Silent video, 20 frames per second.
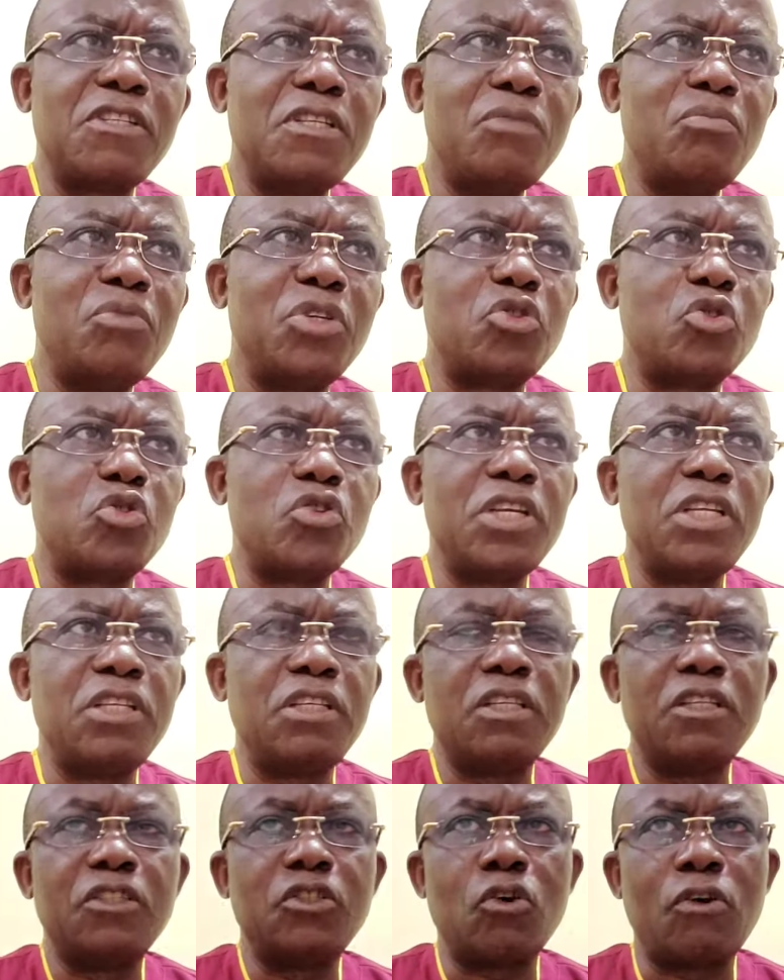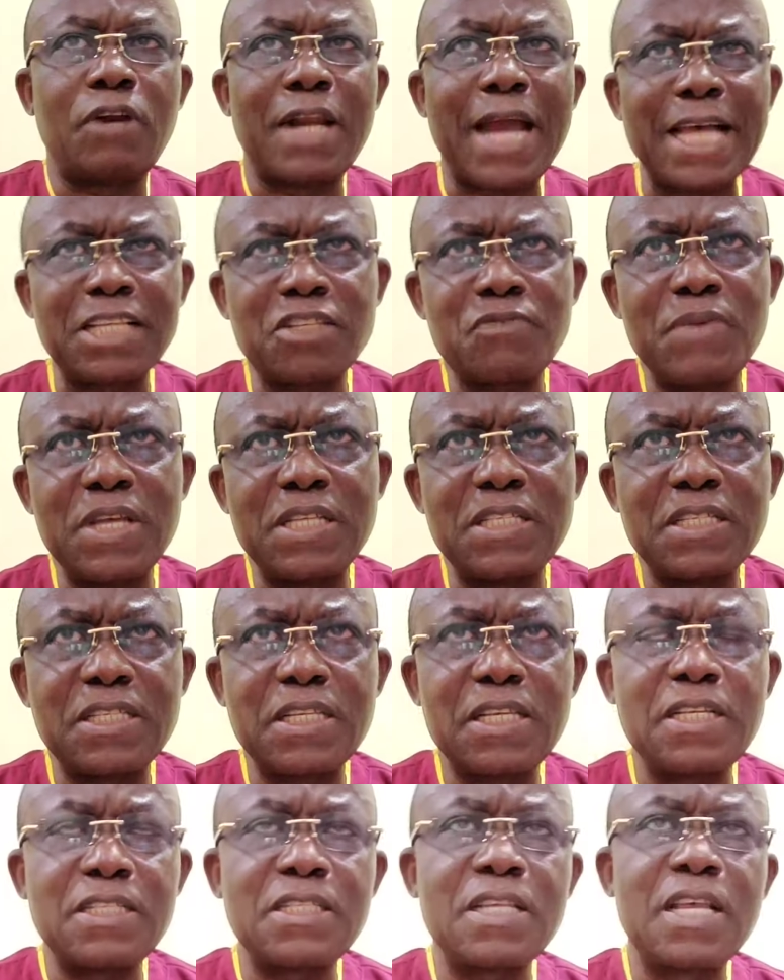in between your last
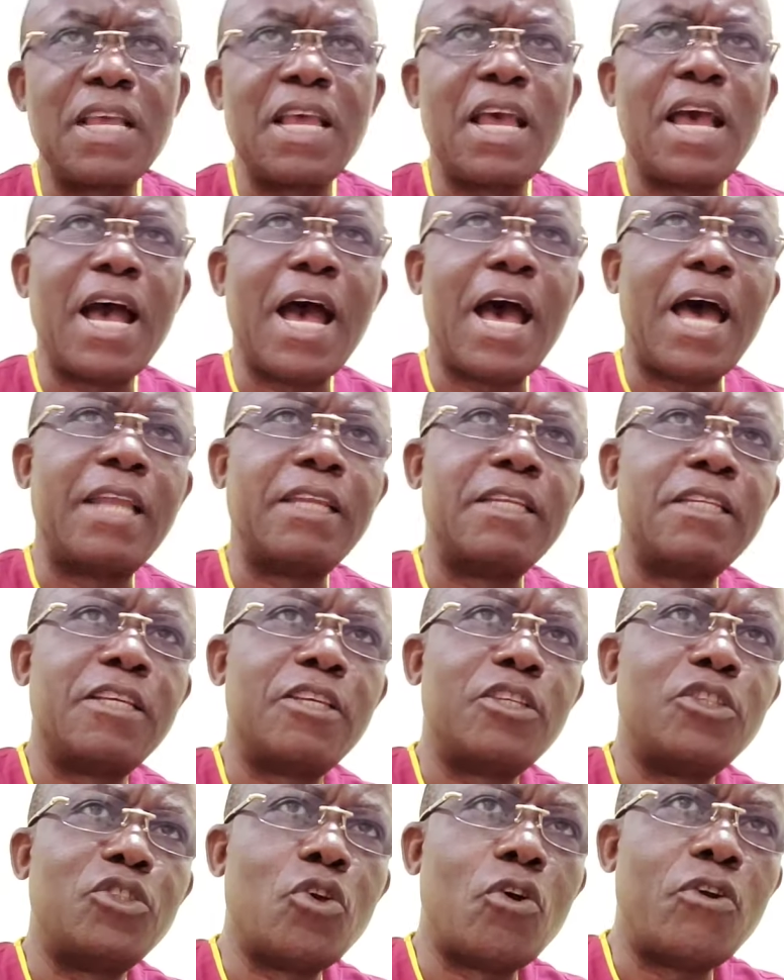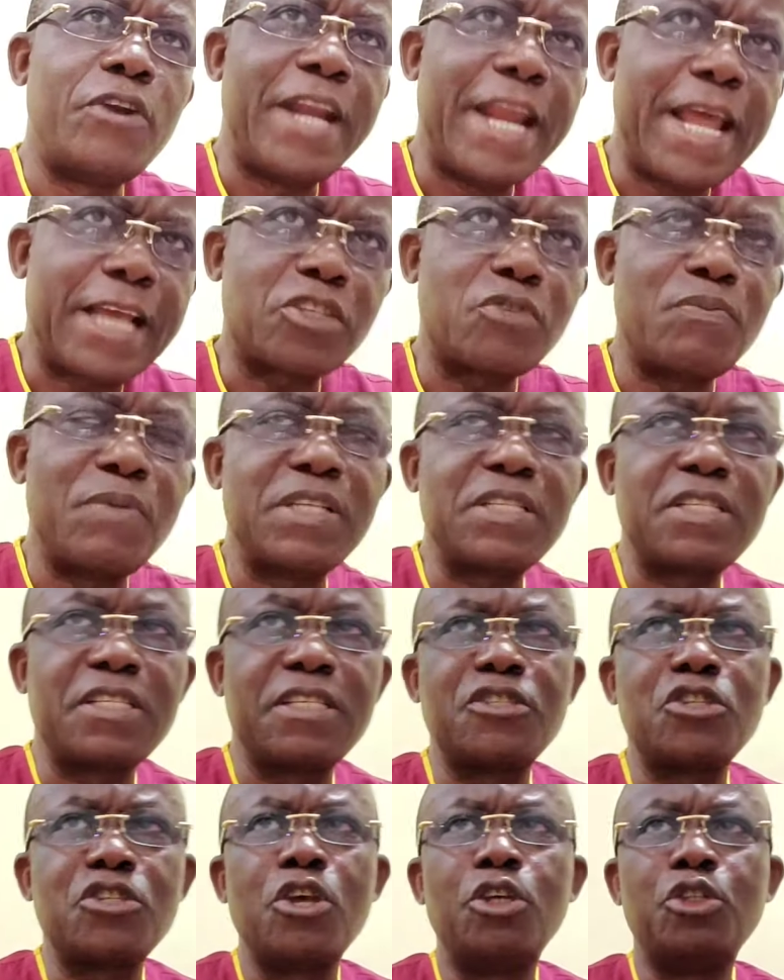menses and your next
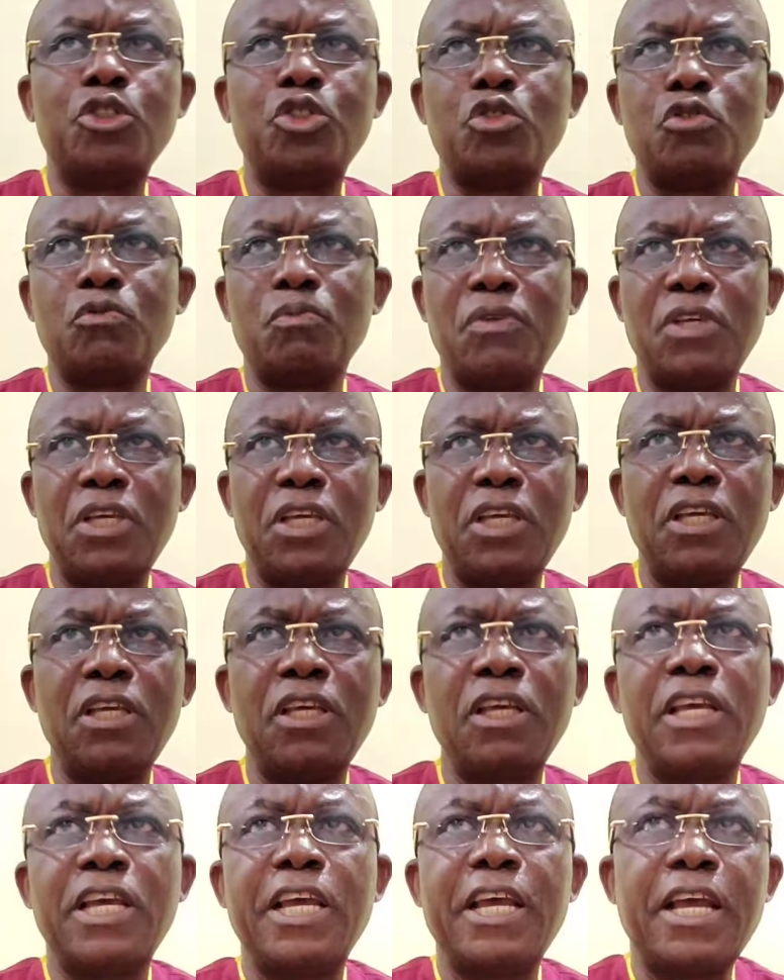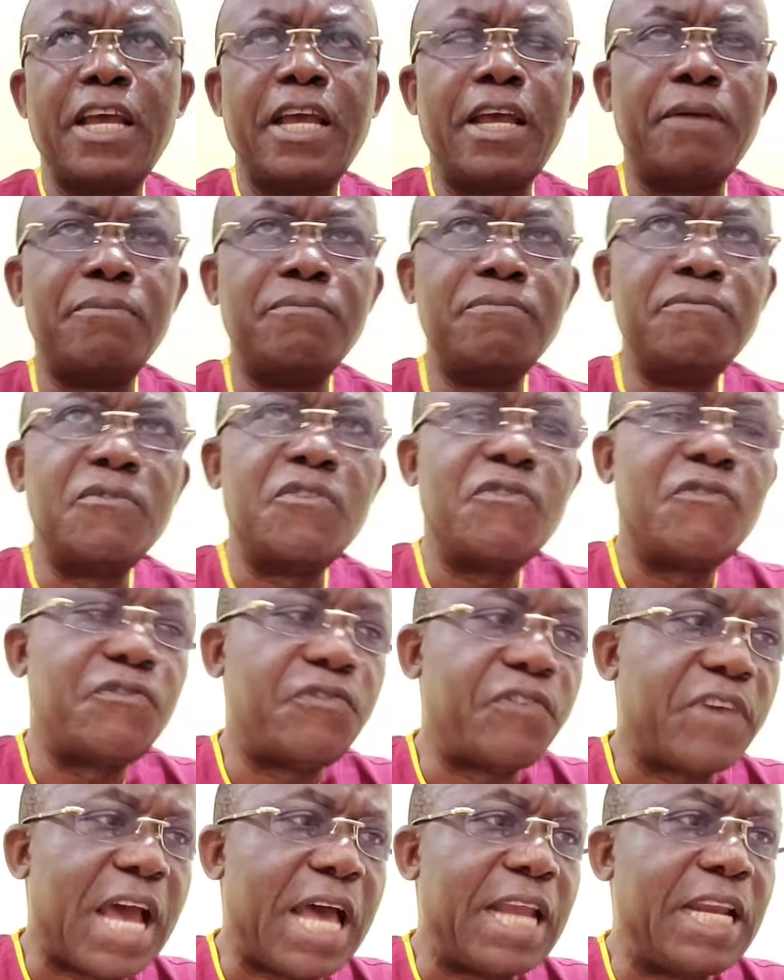menses should be
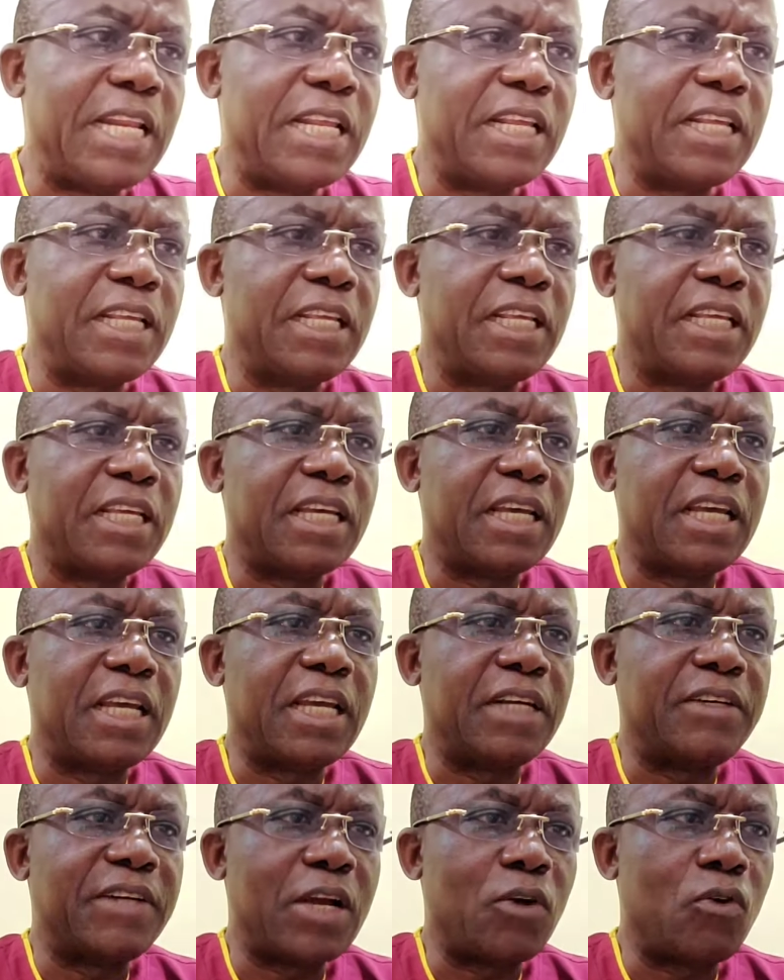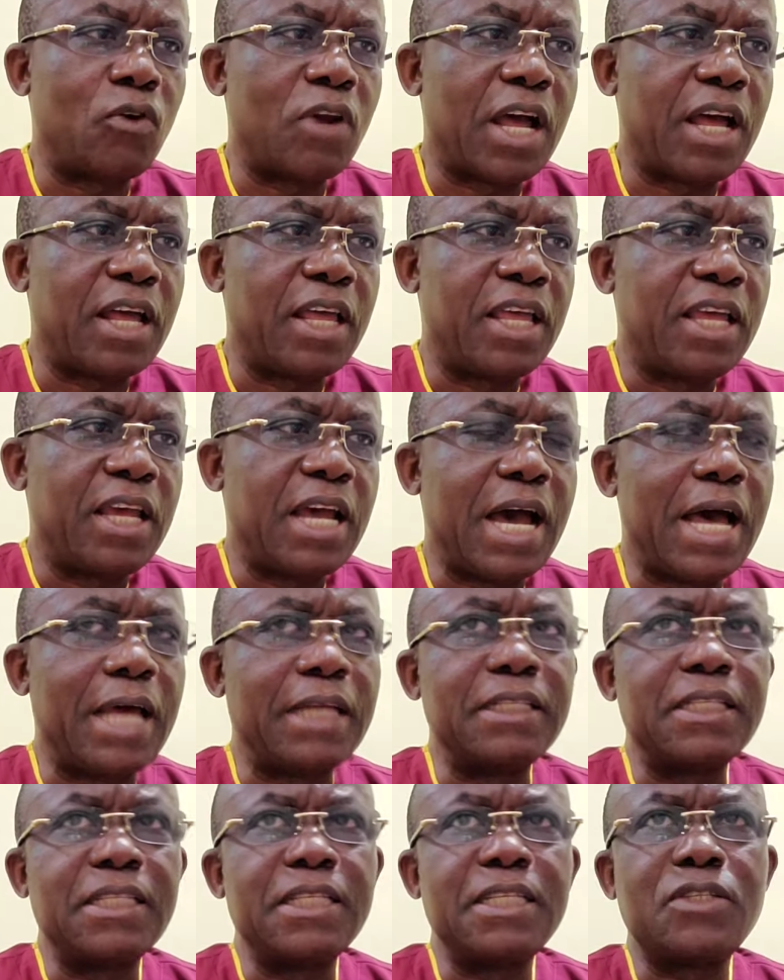fairly regular.
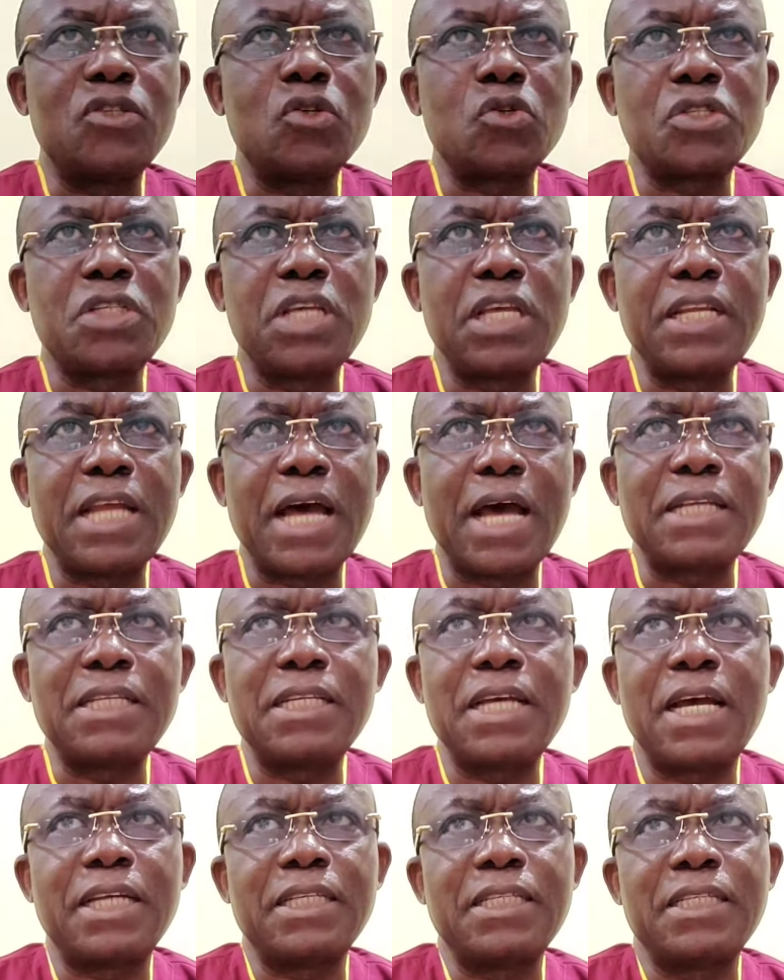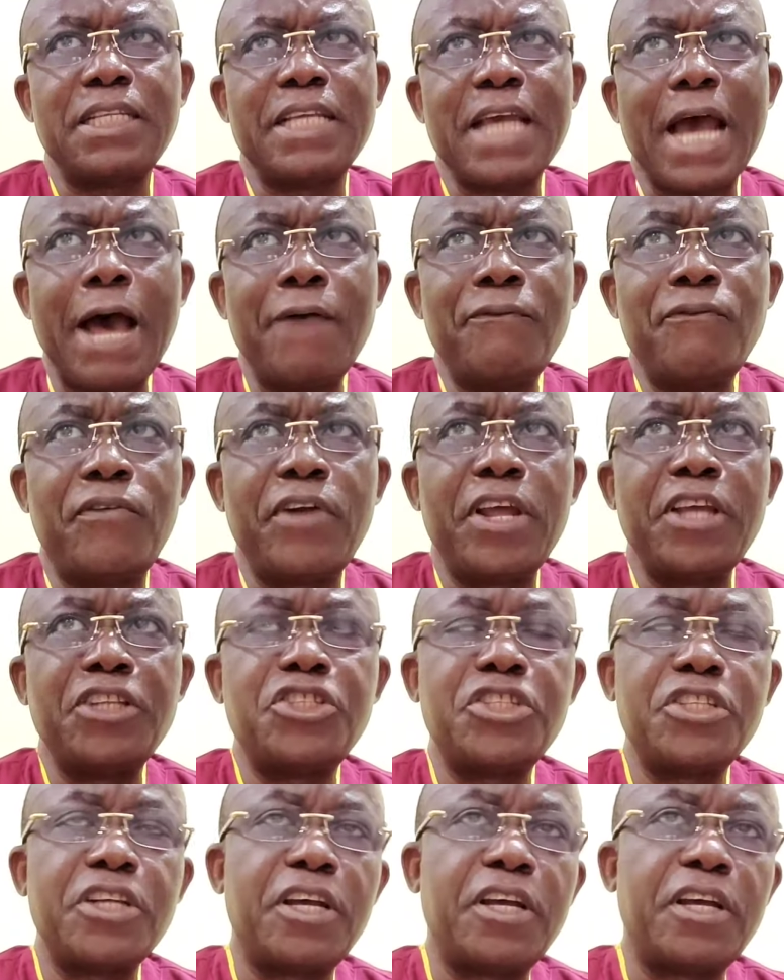And to say that the average